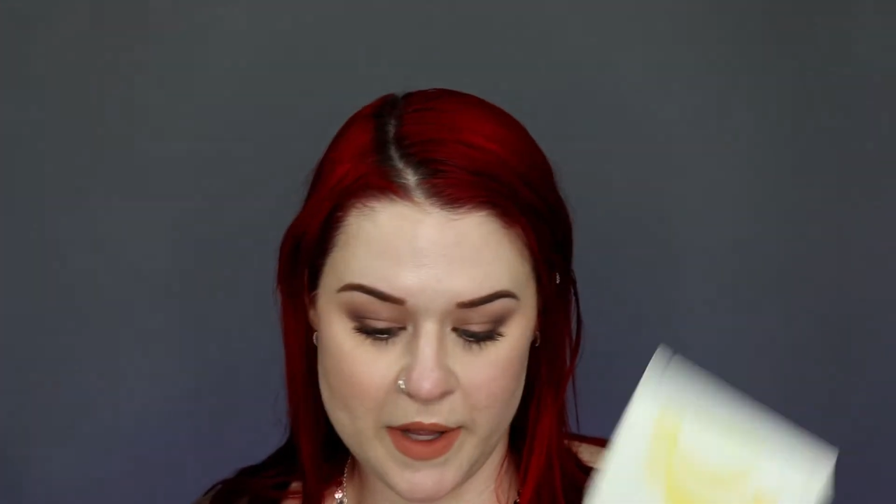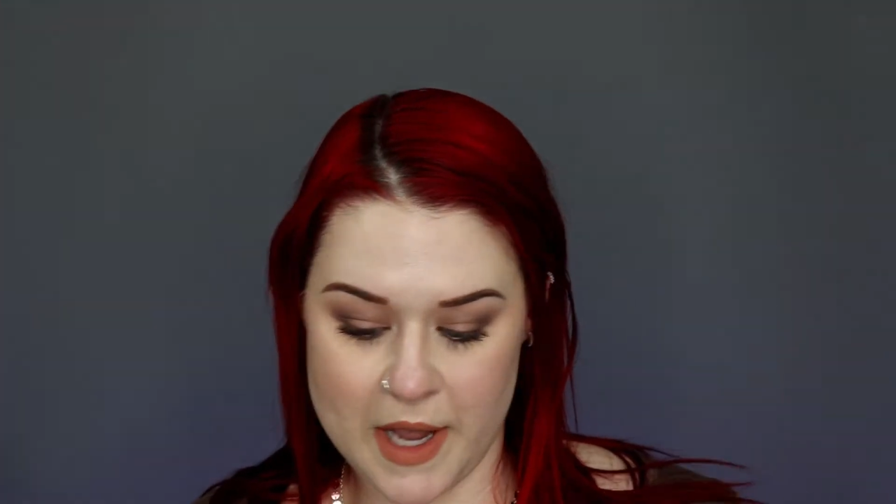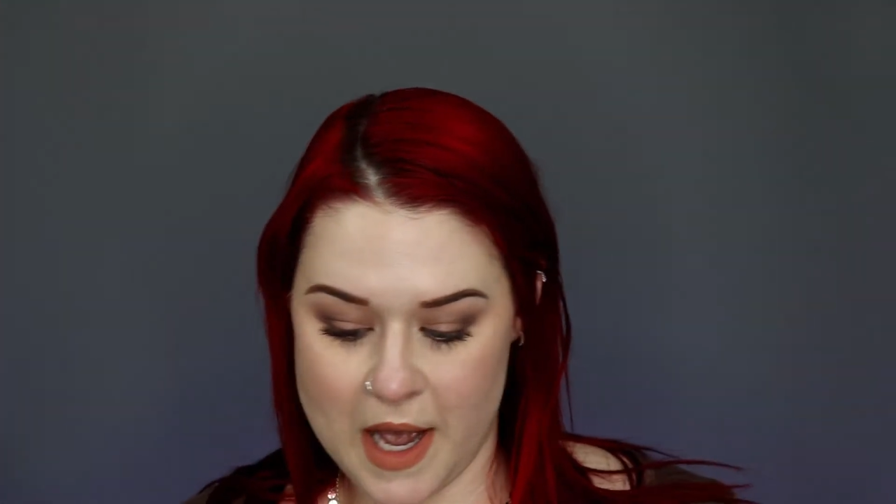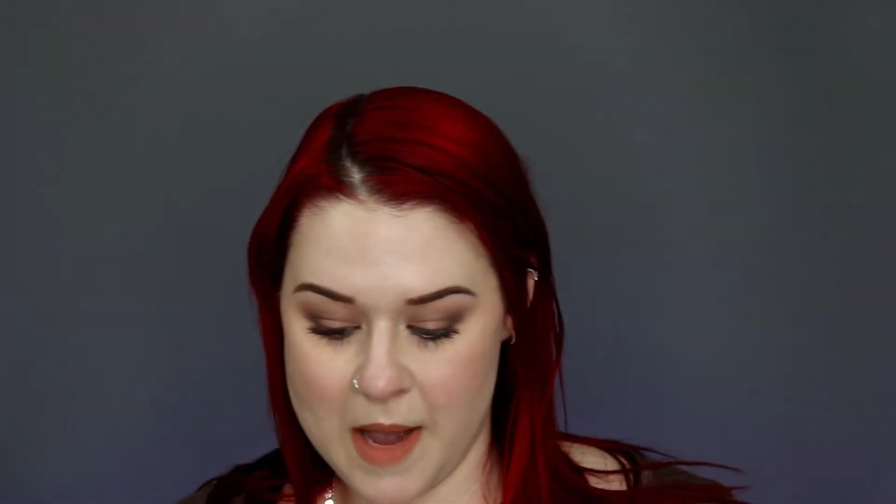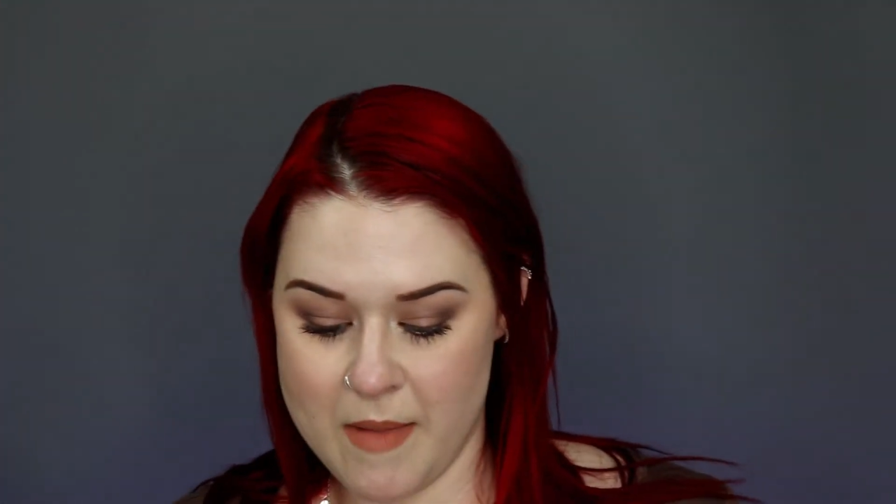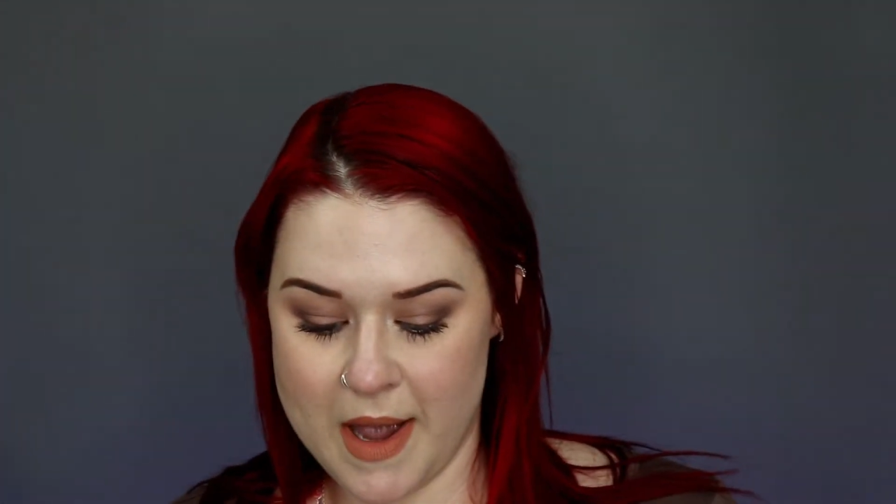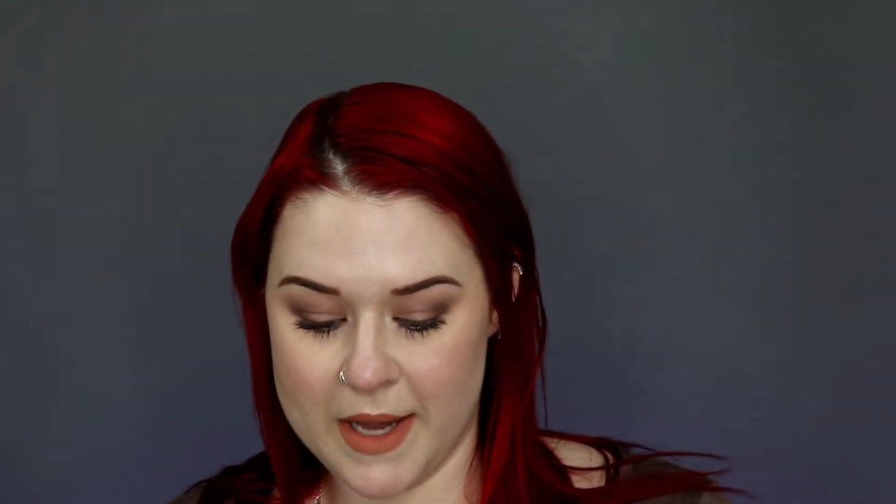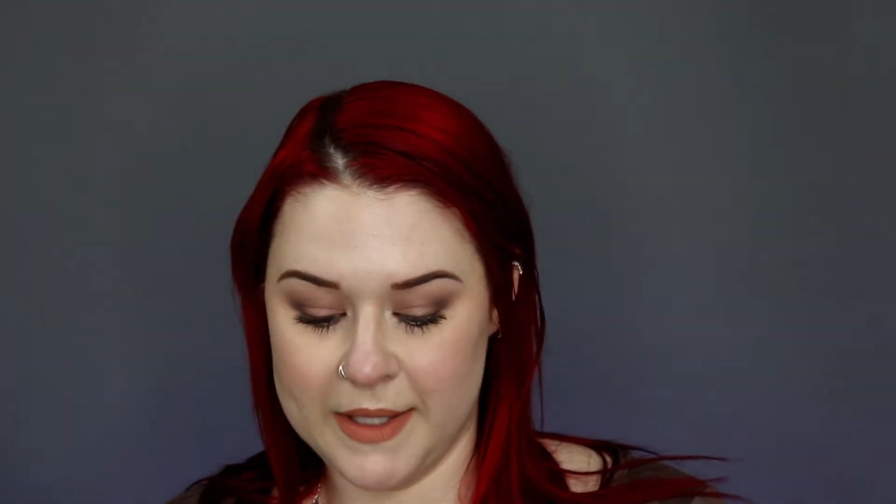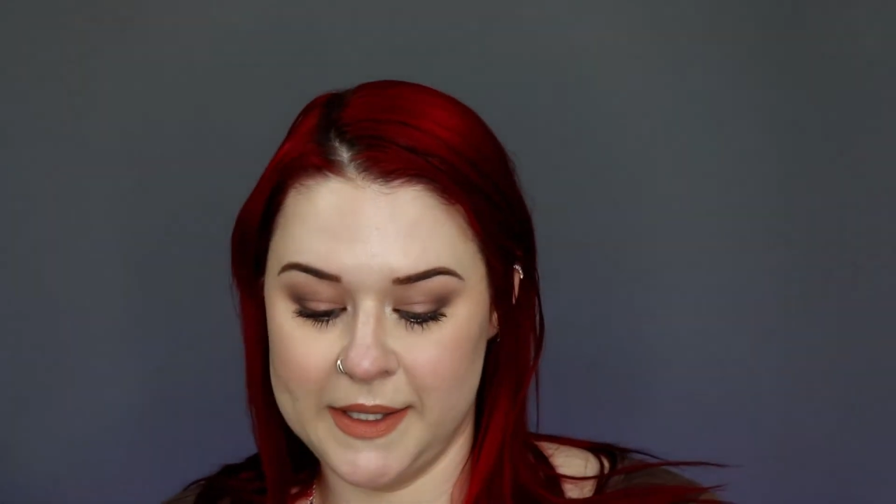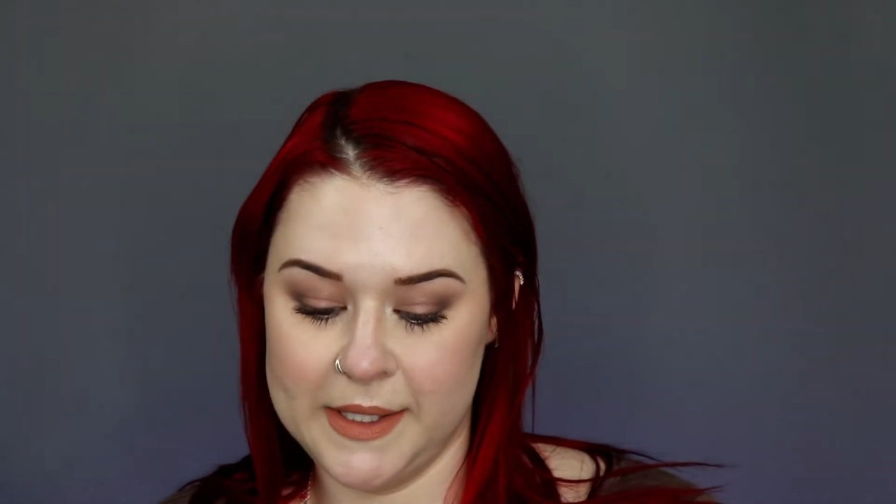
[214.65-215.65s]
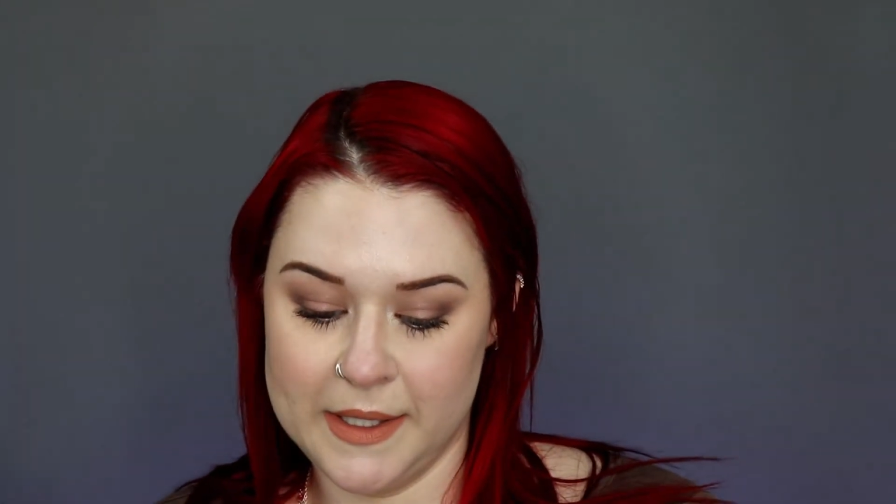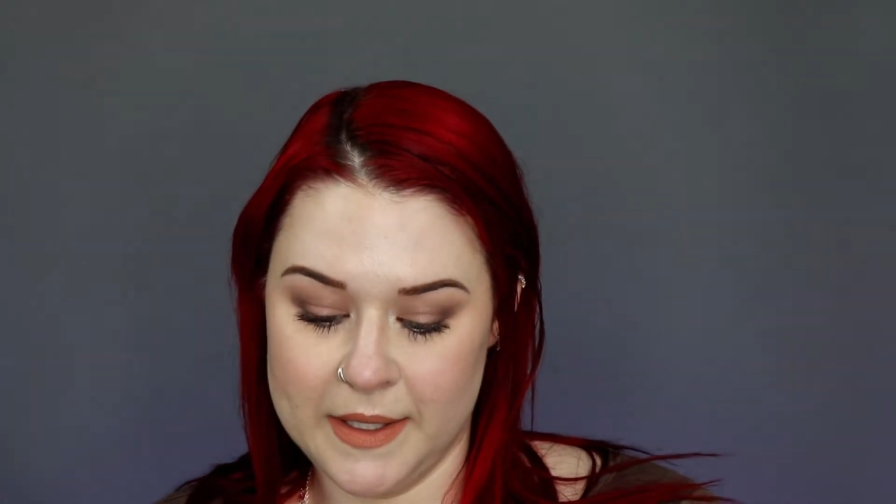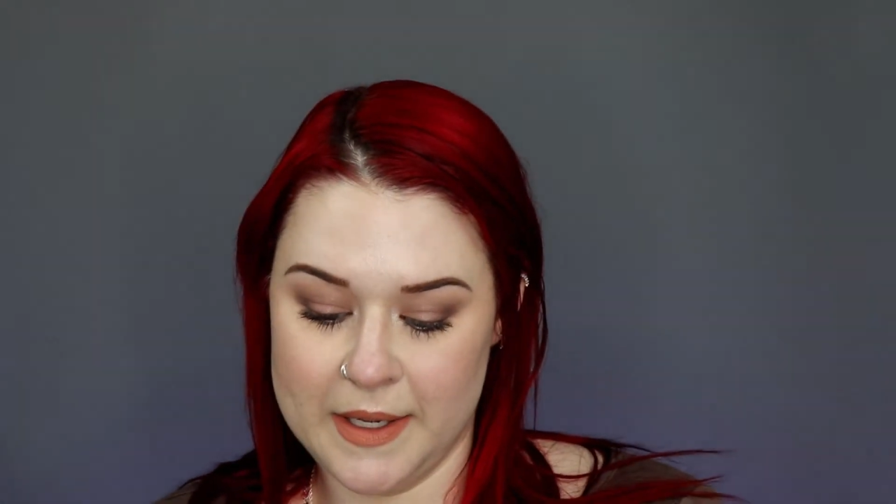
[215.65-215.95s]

the eye masks